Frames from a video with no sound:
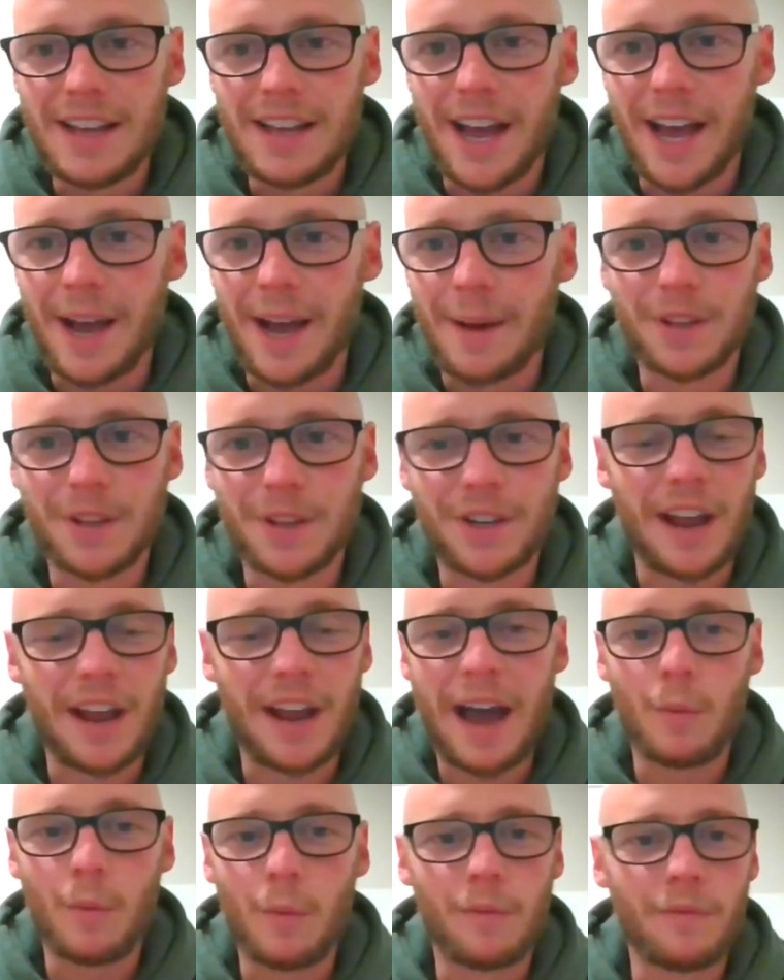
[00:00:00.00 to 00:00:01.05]
They don't know
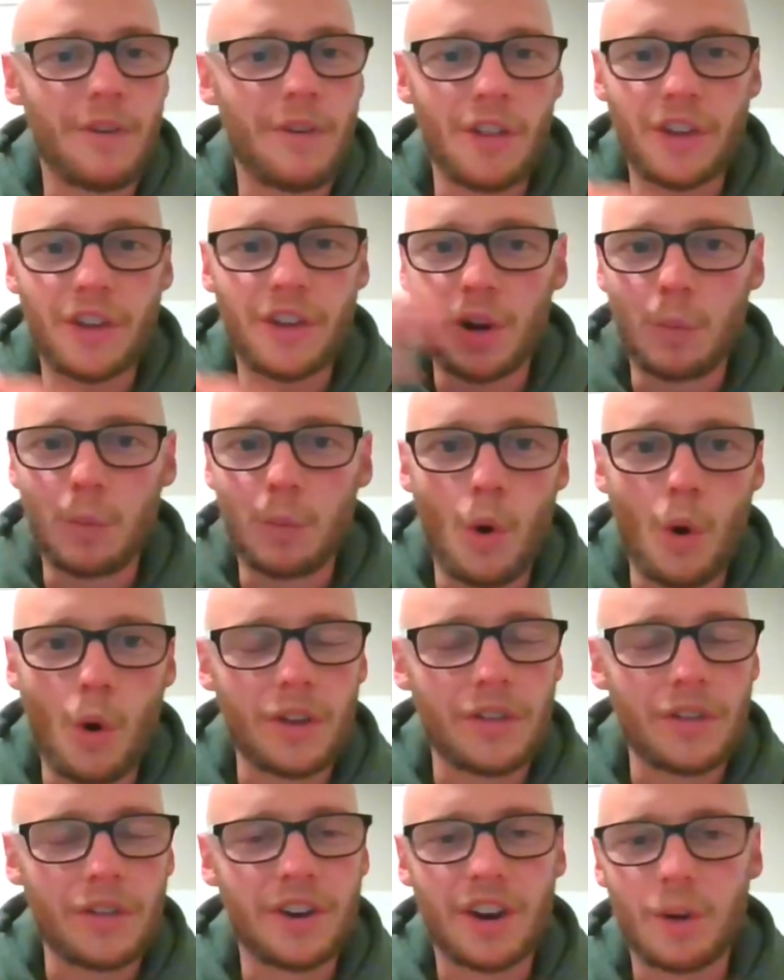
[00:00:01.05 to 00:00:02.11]
how far they're going to
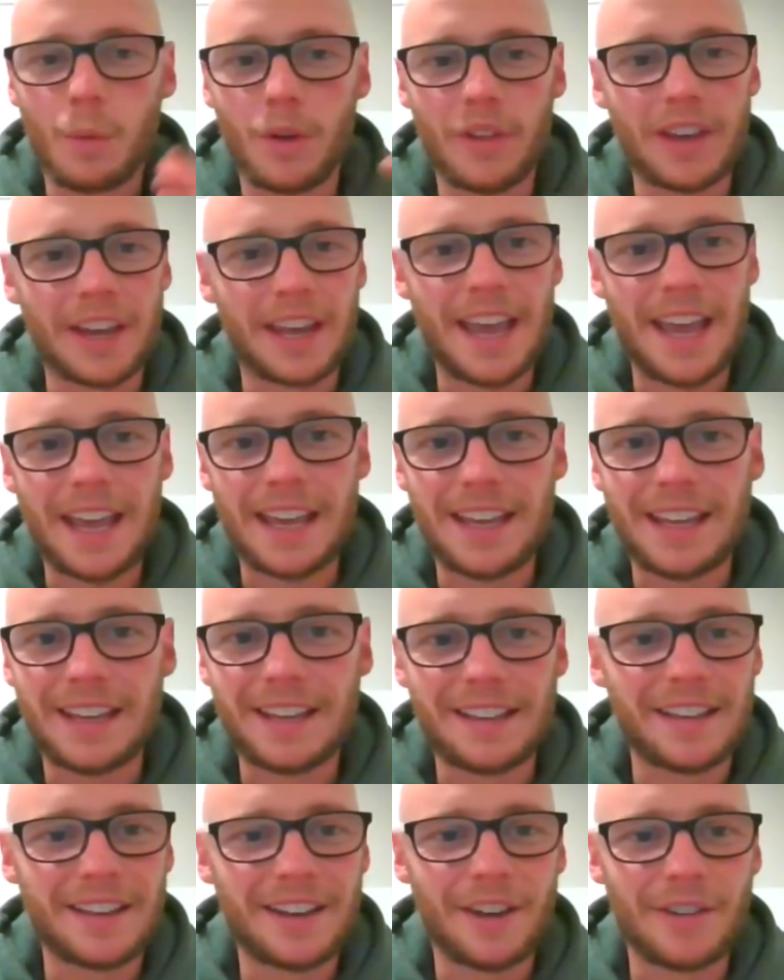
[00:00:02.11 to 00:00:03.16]
walk. They don't know what they're going to eat.
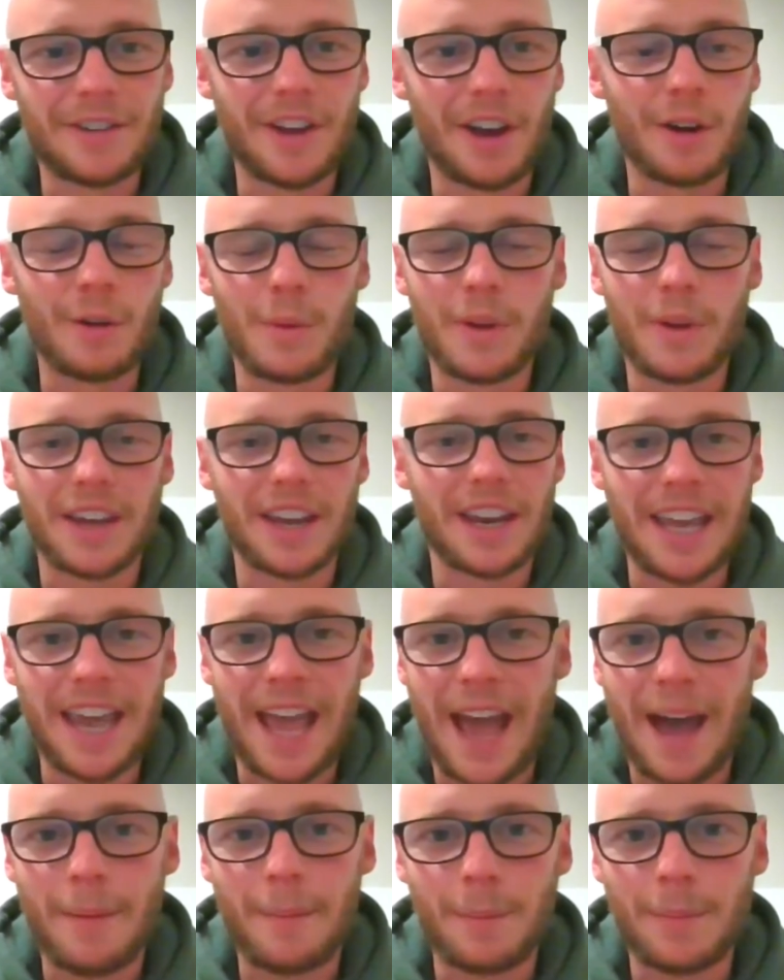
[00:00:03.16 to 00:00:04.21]
They don't know where they're going to
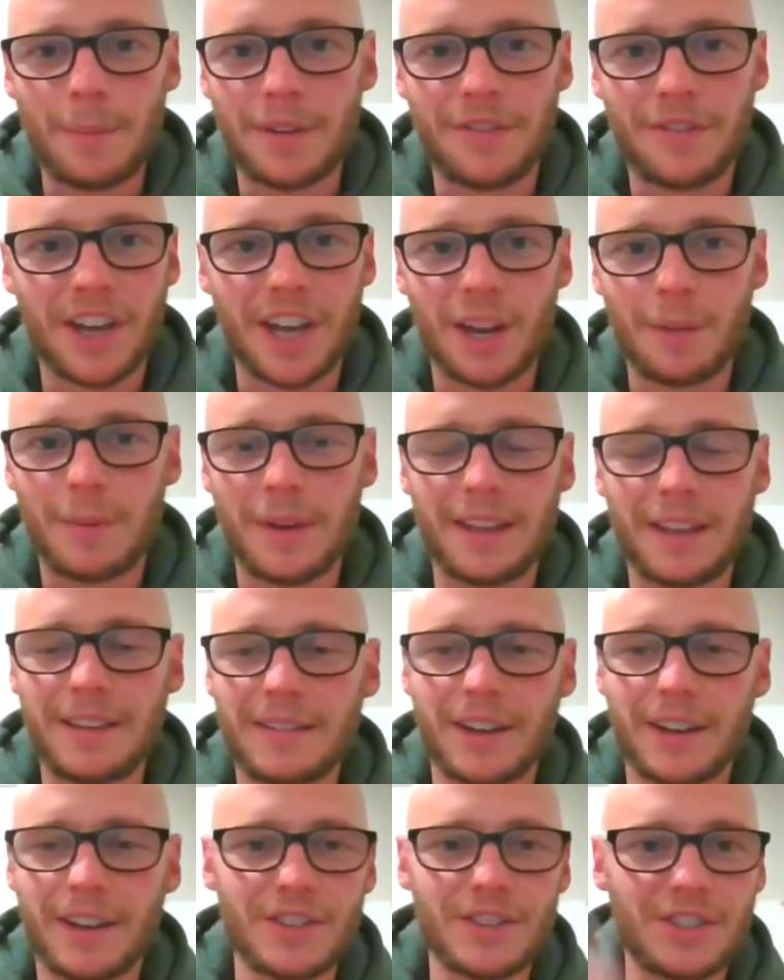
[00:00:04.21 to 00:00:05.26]
camp, if they're going to be
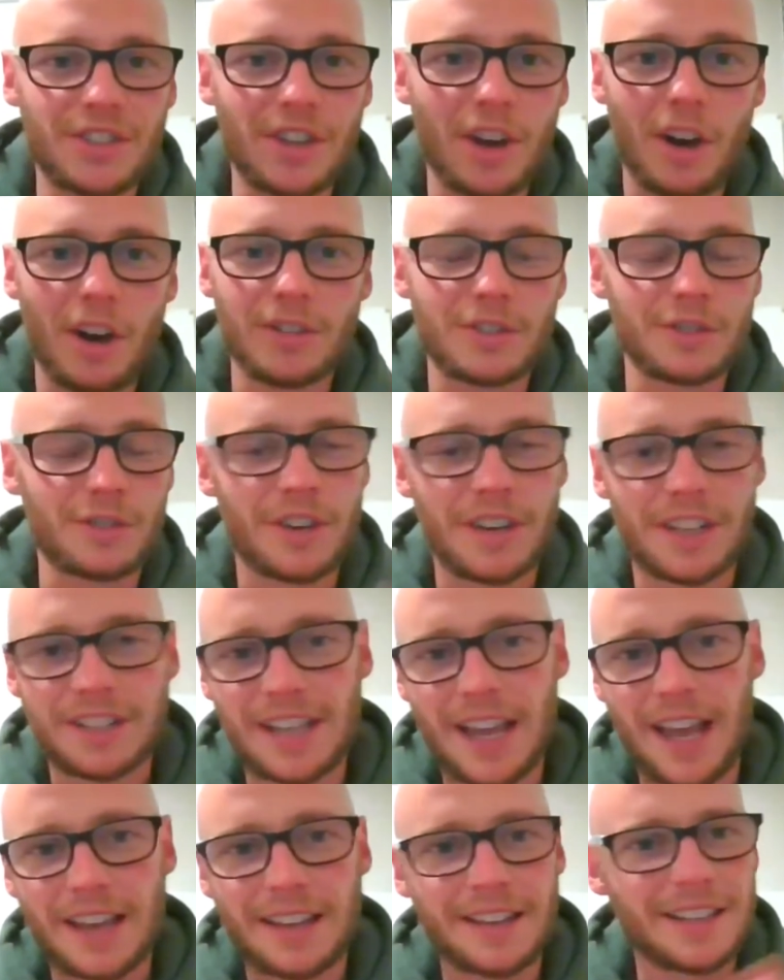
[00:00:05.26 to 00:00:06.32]
under the stars or in a
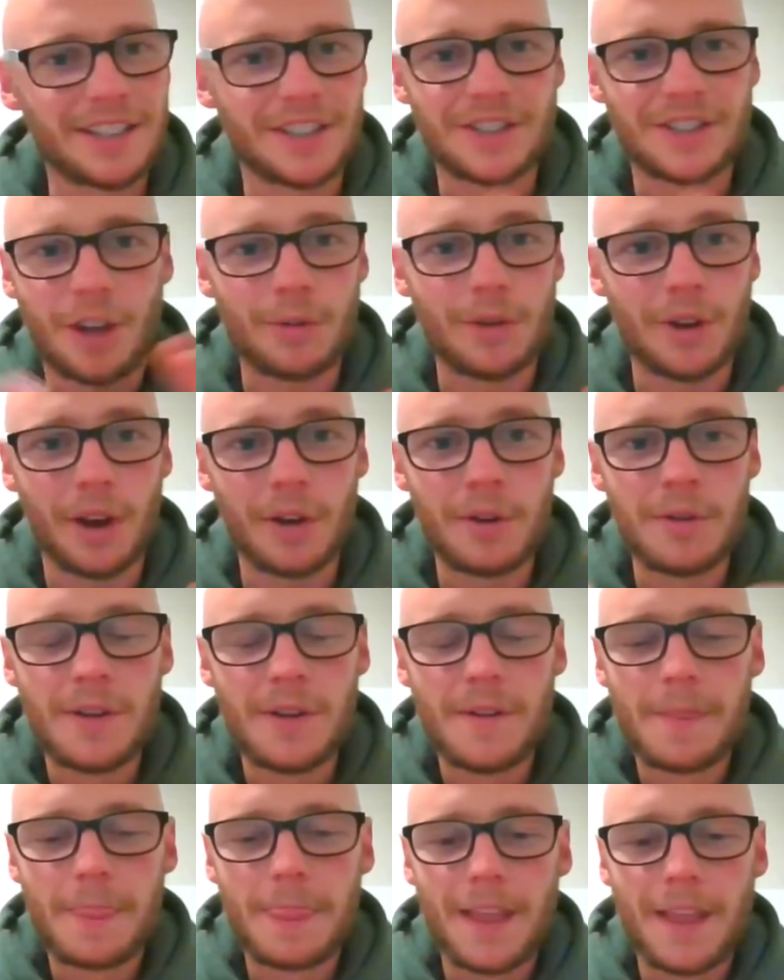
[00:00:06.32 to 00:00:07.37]
tent. They just don't know.
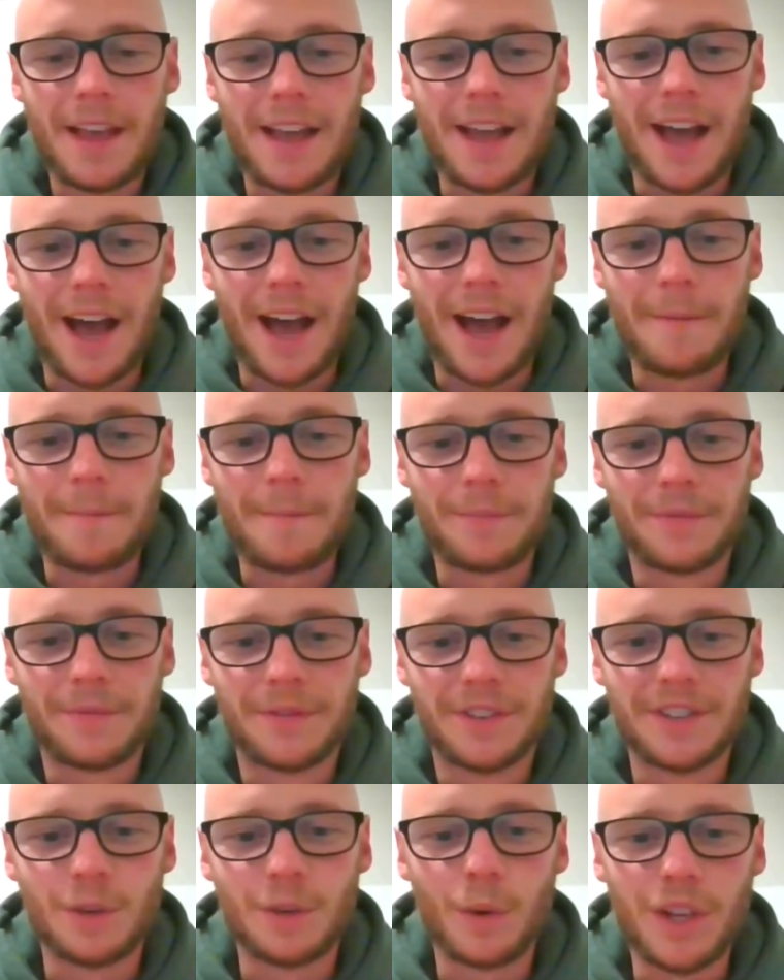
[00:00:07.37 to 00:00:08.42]

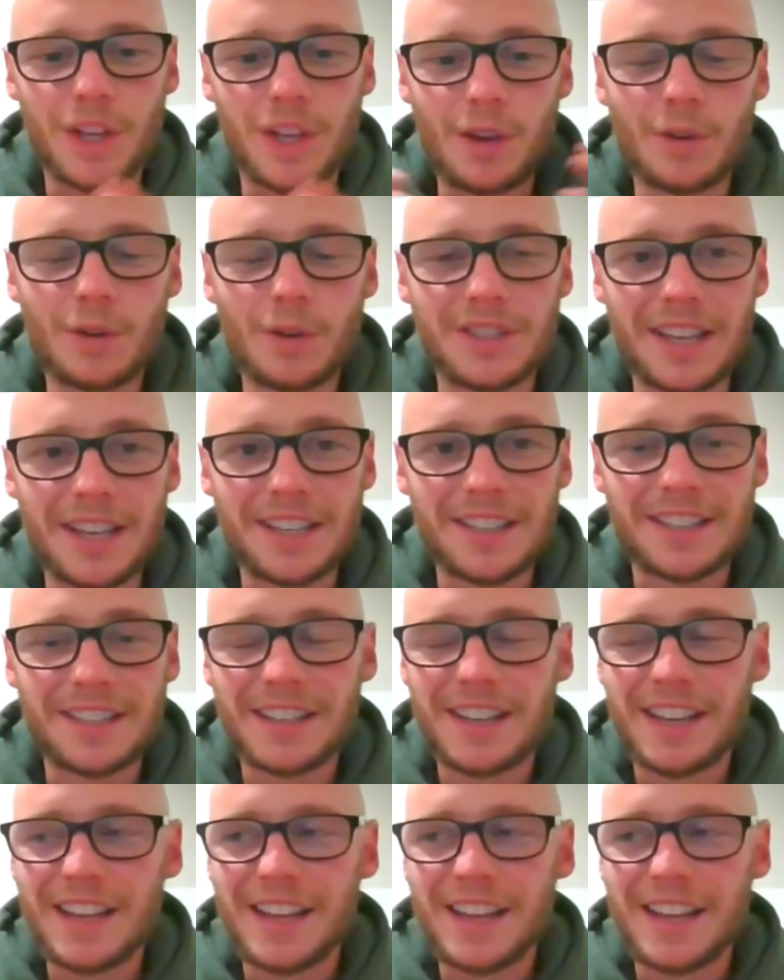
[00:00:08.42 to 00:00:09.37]
So we use this